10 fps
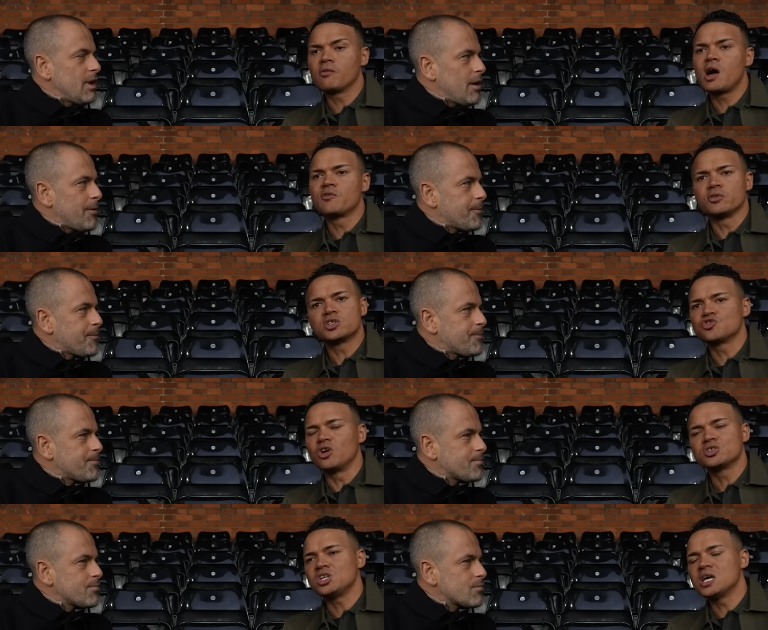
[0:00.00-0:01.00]
Speaker 1: that rivalry is
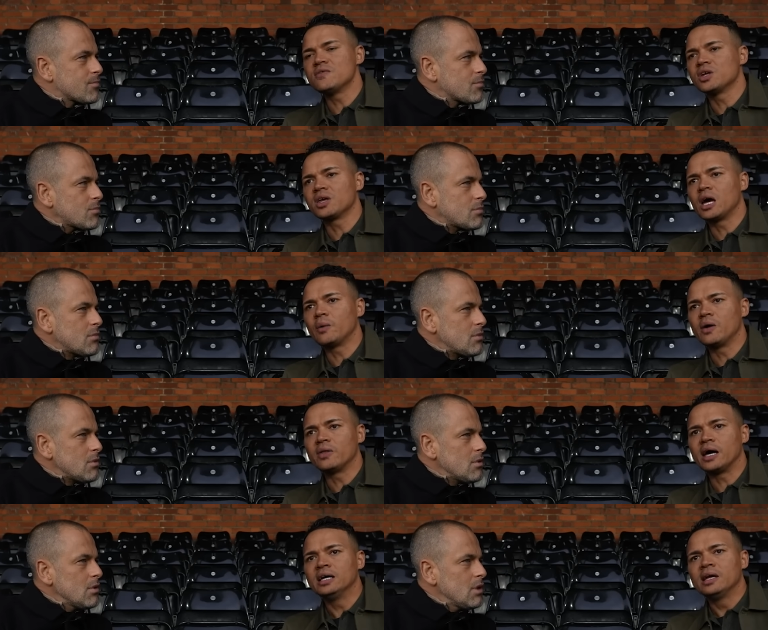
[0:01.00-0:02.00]
strong, so you're never going to get away with
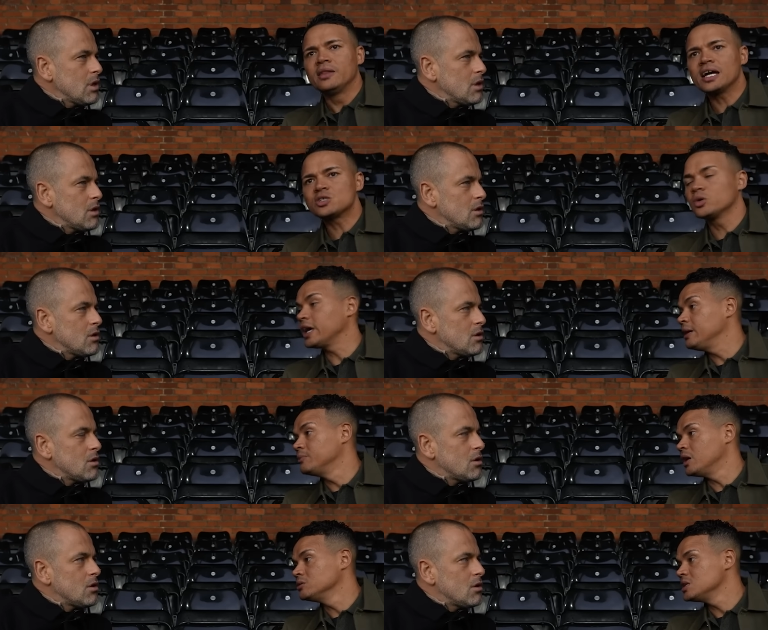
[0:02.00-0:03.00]
that. The actual game,
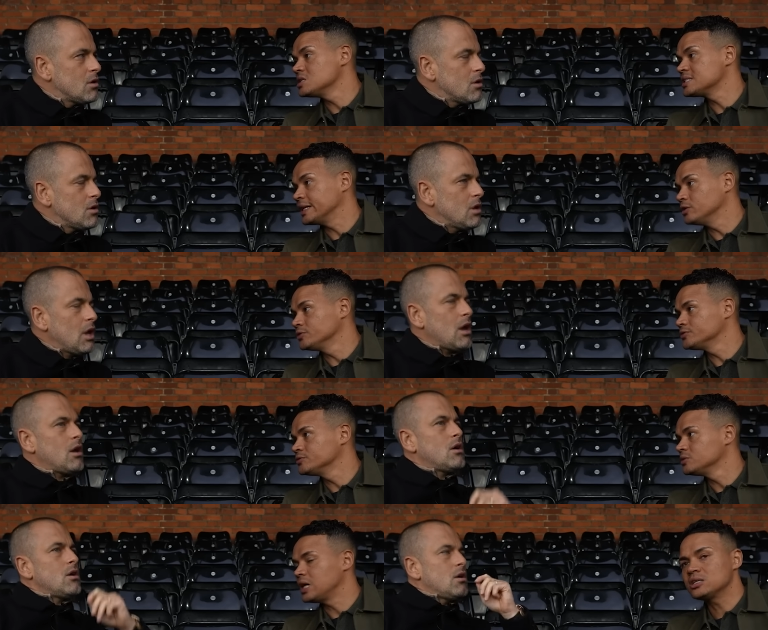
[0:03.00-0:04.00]
though, itself,
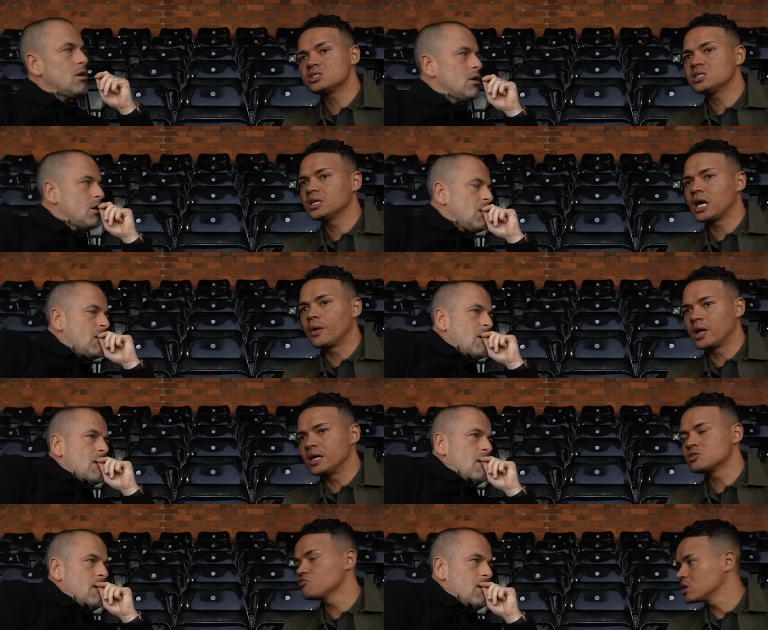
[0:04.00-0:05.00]
Speaker 2: I just see it going. Like, it's
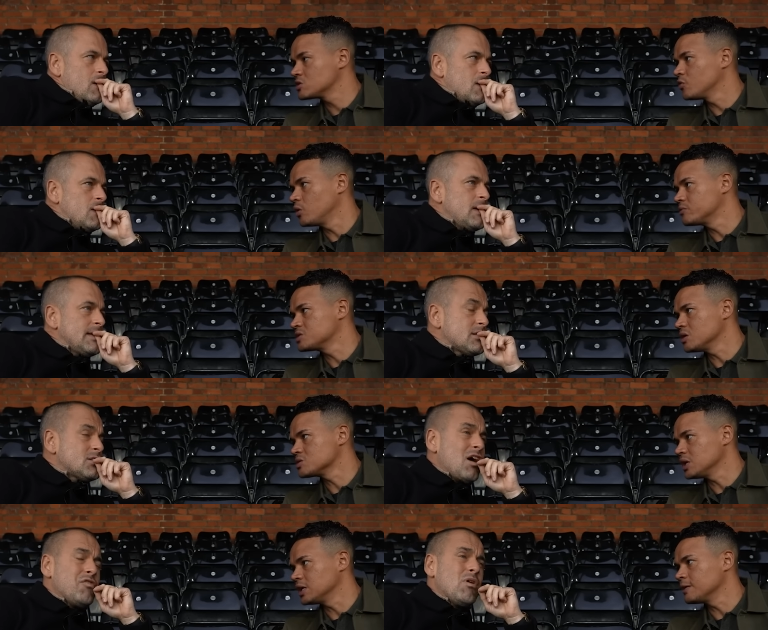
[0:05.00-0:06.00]
a really tough one for
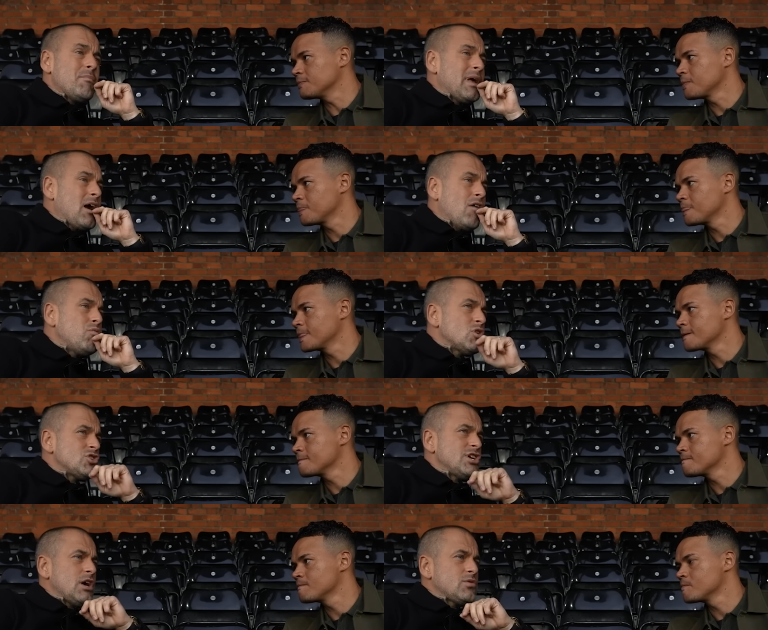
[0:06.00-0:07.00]
Chelsea, isn't it? It's a tough one, mate. I've watched
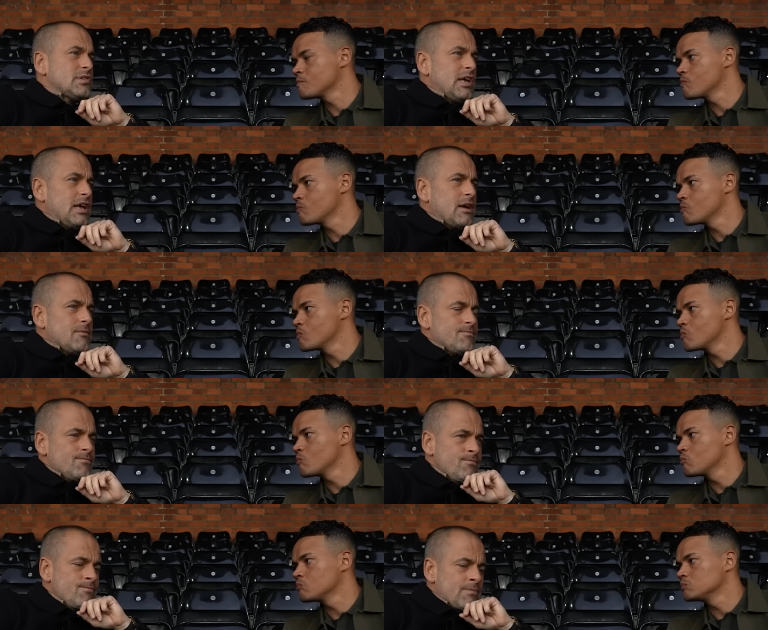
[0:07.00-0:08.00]
Chelsea,
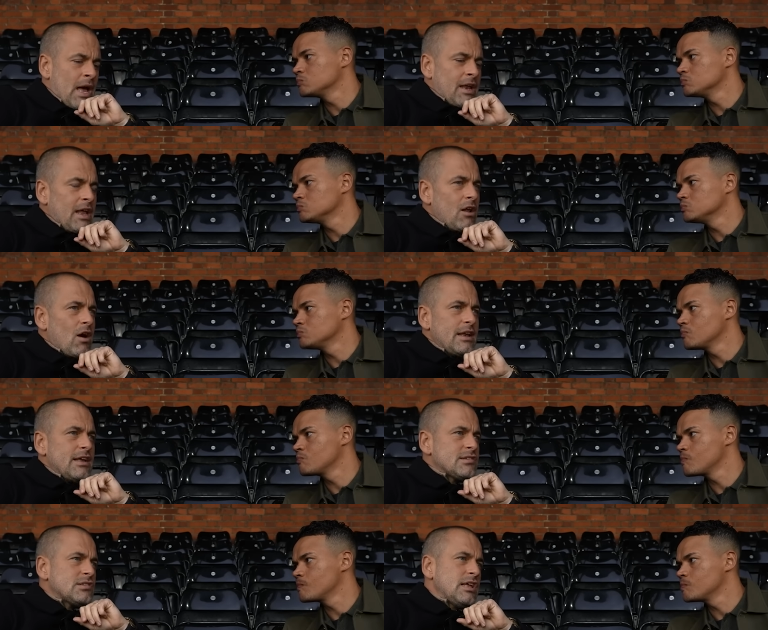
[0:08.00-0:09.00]
and they're like
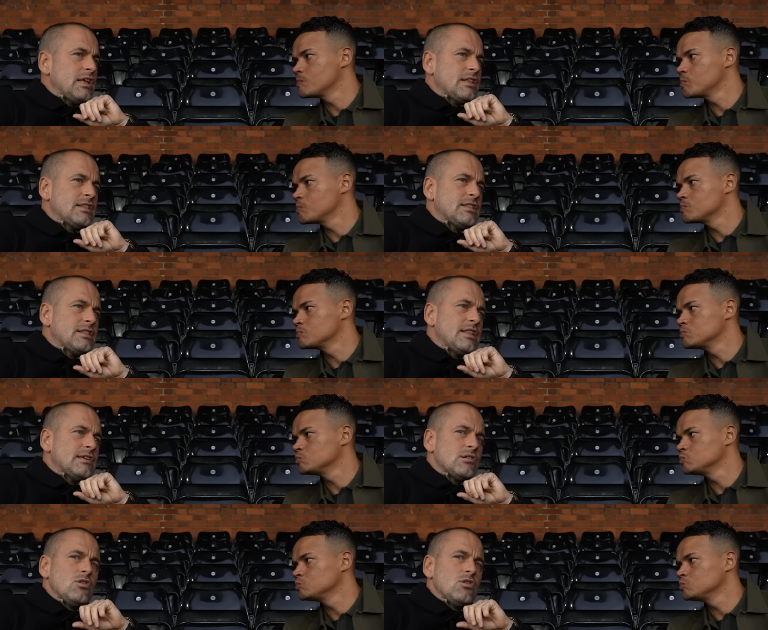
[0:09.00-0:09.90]
this... There's a